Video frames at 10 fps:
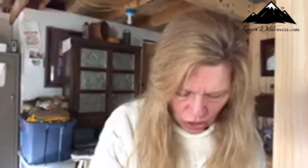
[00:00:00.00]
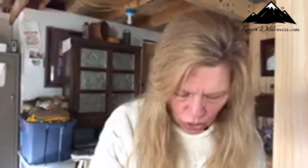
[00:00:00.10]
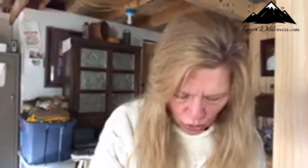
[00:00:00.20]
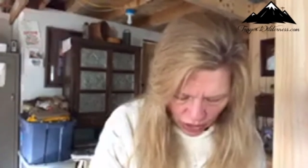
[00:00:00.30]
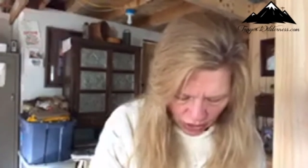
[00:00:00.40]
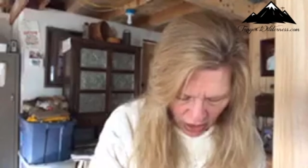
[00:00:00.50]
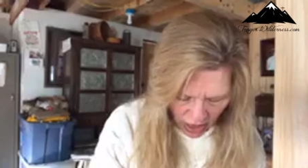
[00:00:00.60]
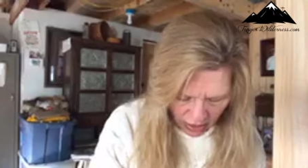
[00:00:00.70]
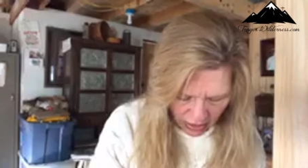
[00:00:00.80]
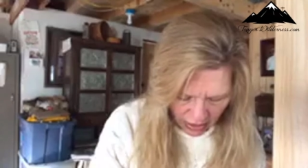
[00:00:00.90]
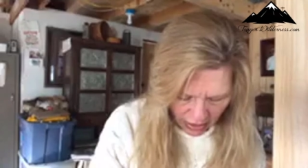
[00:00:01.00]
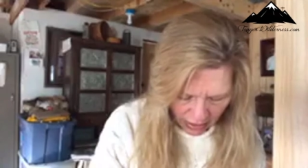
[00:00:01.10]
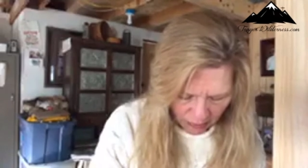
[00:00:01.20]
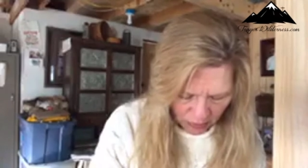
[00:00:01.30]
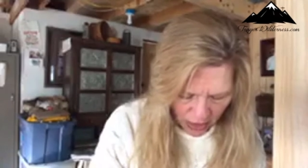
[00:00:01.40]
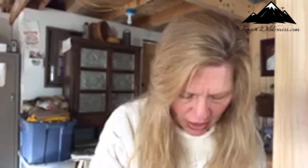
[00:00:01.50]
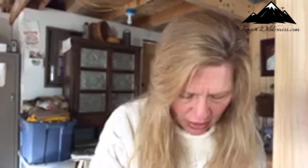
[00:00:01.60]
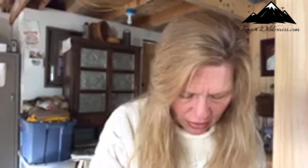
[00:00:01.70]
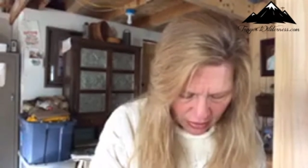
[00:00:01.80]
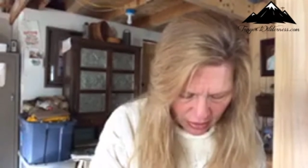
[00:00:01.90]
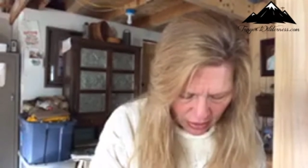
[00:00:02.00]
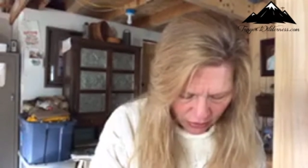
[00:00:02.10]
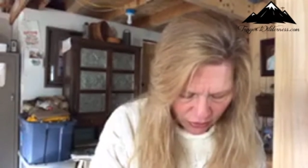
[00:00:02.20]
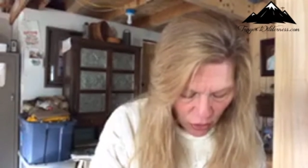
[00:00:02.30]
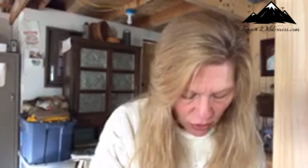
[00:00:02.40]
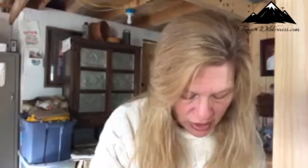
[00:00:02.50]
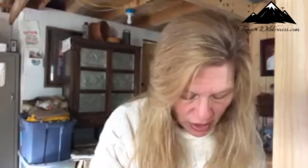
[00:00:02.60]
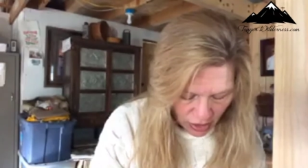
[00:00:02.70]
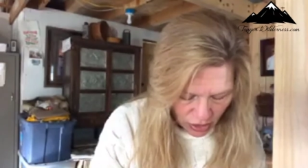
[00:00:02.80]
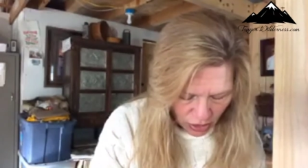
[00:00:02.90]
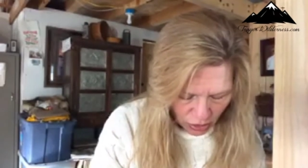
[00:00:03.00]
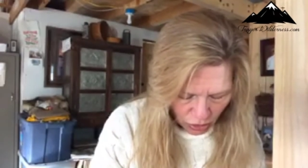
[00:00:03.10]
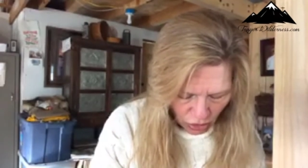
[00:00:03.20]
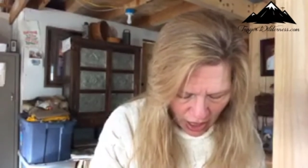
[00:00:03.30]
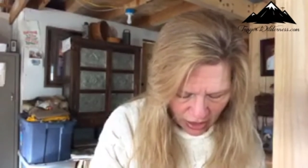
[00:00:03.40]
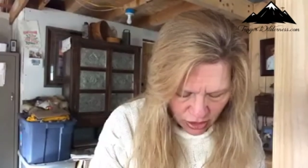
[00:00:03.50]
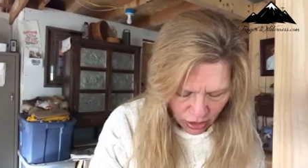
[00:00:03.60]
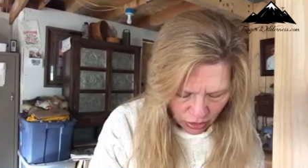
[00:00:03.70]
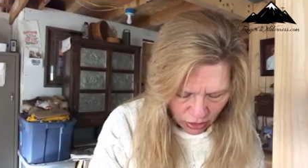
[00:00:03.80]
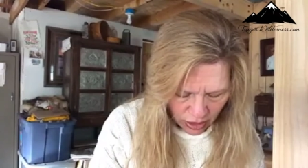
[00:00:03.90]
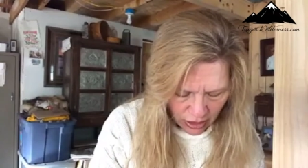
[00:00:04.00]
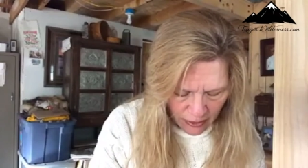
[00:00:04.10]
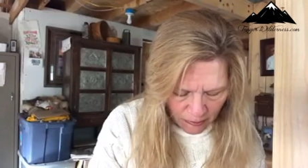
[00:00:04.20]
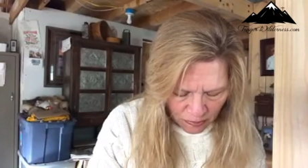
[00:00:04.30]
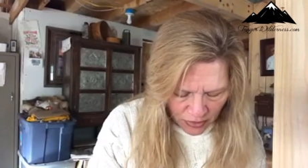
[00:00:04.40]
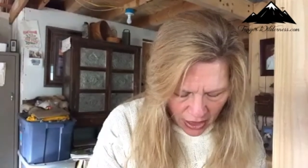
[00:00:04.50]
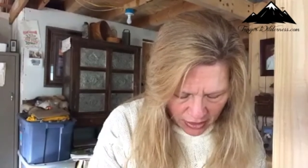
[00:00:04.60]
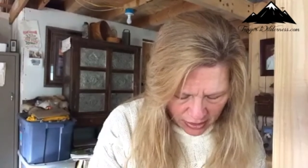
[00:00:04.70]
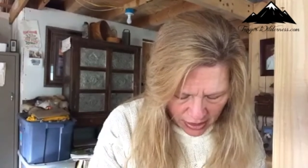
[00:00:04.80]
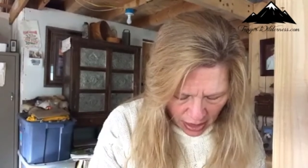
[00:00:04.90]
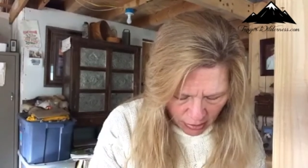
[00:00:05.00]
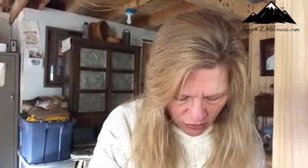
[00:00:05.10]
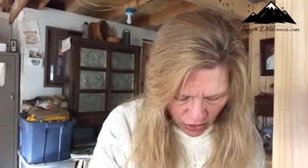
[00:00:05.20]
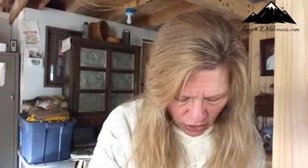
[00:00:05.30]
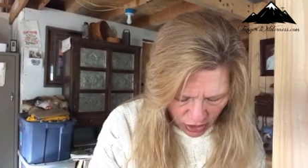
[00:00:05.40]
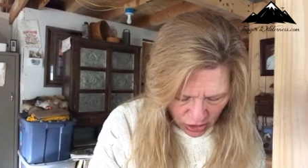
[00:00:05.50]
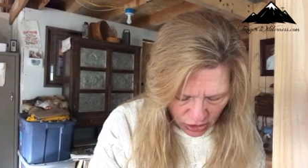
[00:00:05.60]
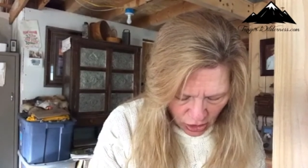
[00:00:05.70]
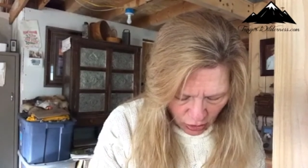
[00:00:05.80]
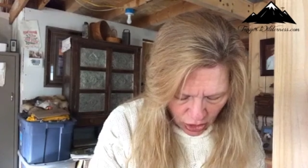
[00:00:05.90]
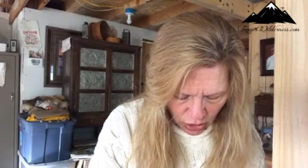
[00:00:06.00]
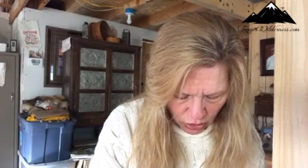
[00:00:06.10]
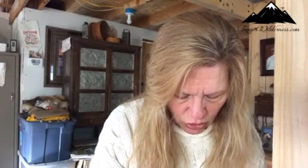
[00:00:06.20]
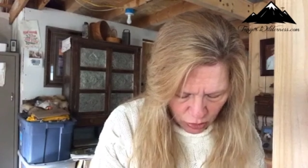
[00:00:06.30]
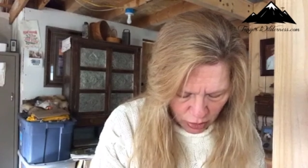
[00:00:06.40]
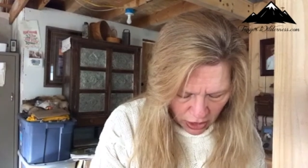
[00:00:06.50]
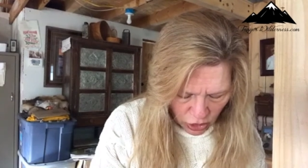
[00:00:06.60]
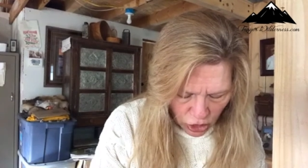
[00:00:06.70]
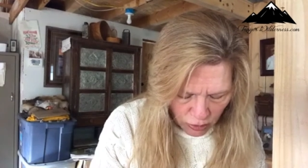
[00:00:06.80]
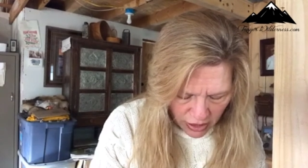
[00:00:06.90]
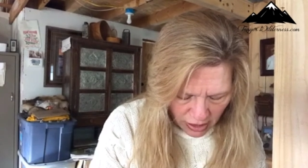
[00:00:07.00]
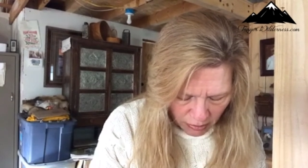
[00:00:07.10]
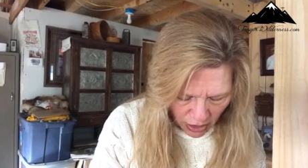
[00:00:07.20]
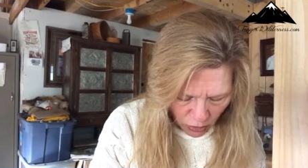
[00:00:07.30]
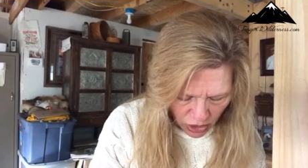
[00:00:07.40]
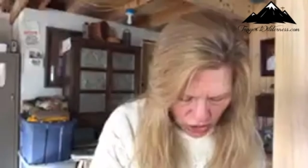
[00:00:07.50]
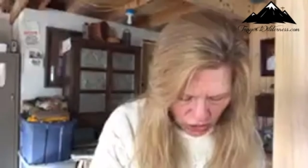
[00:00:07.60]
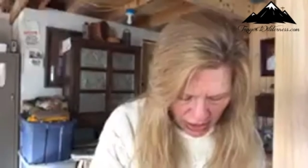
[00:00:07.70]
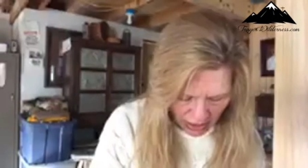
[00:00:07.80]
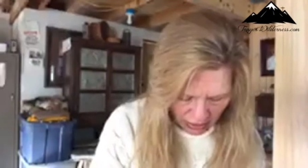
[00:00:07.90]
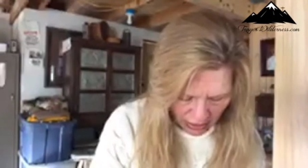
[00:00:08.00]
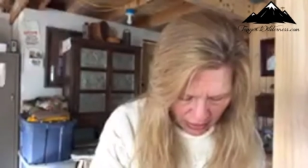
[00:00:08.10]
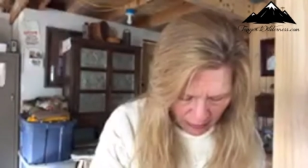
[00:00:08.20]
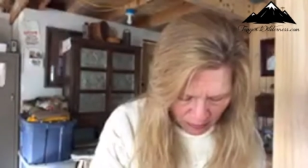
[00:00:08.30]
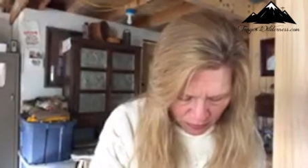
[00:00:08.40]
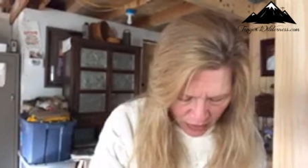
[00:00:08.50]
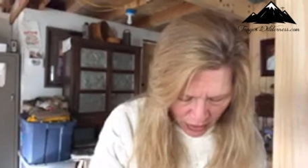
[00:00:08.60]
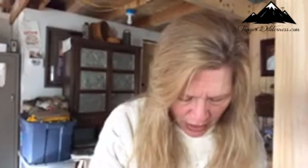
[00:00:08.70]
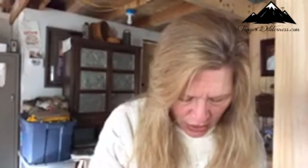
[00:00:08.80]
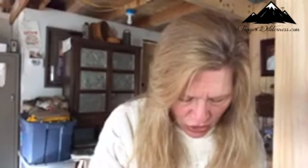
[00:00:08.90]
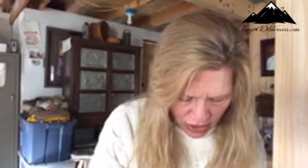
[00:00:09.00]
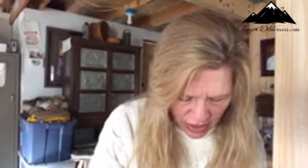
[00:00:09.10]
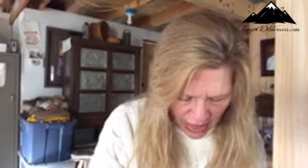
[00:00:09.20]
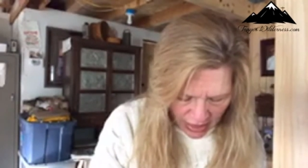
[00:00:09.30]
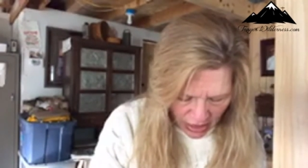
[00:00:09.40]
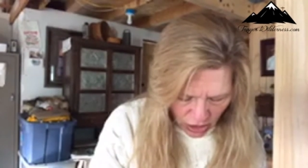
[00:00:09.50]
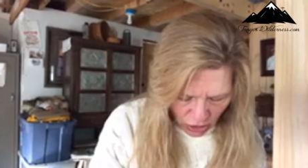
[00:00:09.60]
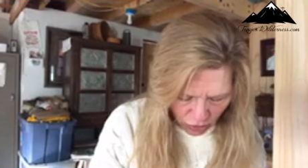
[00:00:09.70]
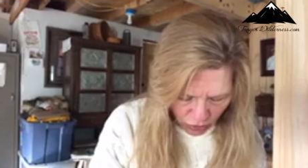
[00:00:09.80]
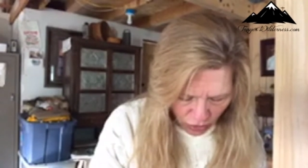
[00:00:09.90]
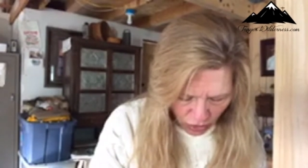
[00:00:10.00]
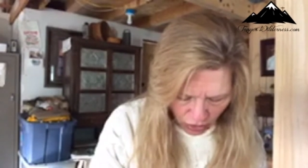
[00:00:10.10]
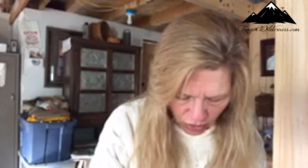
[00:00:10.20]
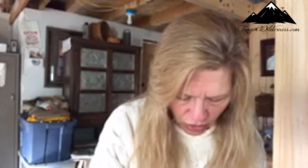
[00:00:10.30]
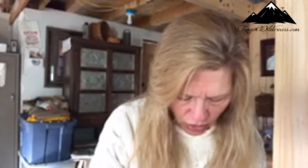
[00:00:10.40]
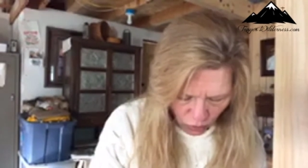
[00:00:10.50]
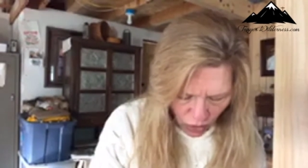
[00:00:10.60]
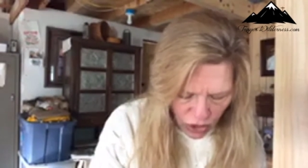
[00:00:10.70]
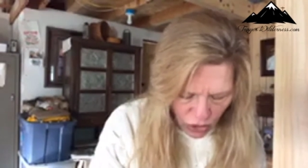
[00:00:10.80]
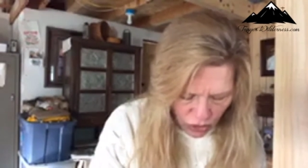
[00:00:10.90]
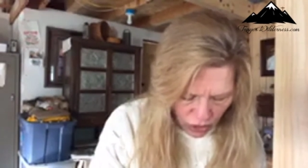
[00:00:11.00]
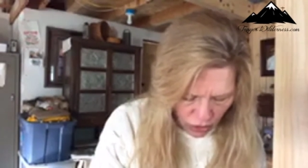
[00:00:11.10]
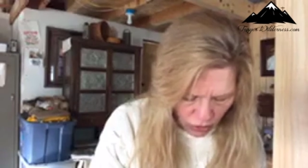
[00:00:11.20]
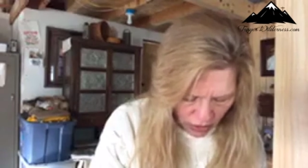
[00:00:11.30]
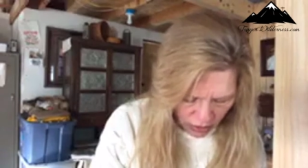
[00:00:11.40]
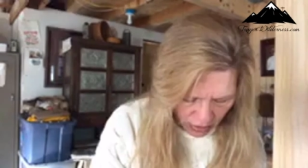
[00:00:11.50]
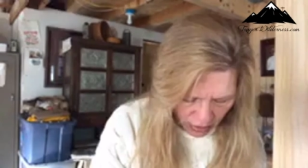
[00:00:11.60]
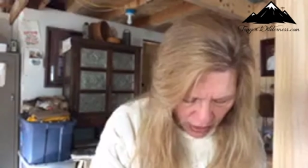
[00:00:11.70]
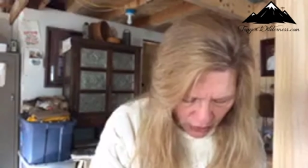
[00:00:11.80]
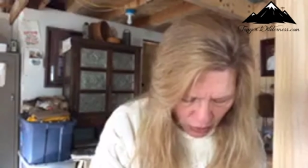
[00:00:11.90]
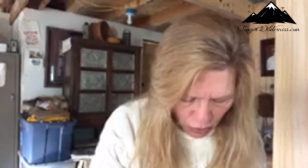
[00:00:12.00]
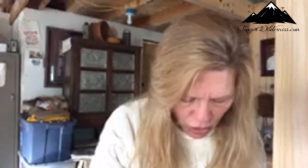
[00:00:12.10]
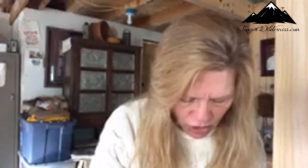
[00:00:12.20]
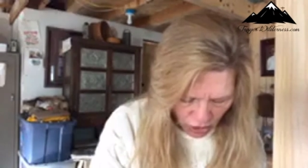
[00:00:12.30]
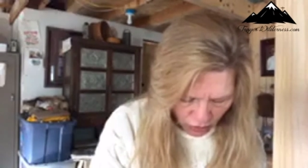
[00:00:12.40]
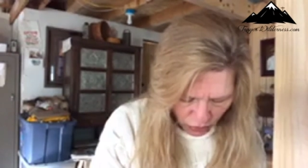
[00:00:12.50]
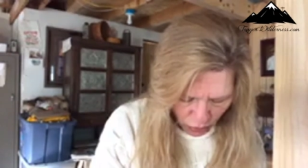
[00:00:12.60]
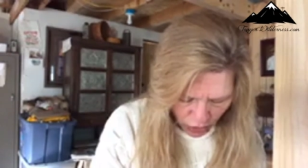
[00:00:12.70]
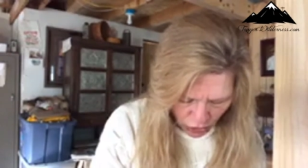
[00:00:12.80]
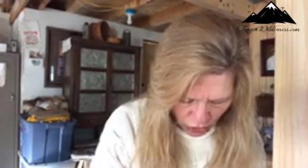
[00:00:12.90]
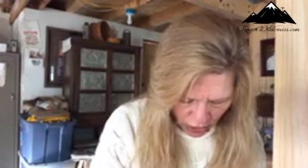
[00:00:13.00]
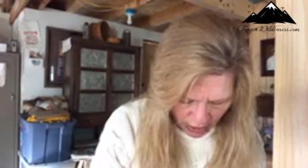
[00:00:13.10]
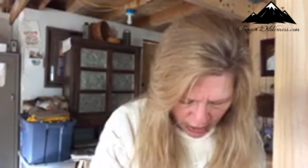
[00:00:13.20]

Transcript: Enjoy their holiday and uh, focus on you. Gratitude at this time of year is so huge, but it should be something we do daily. And just thanking you for what you do and even more so for what you're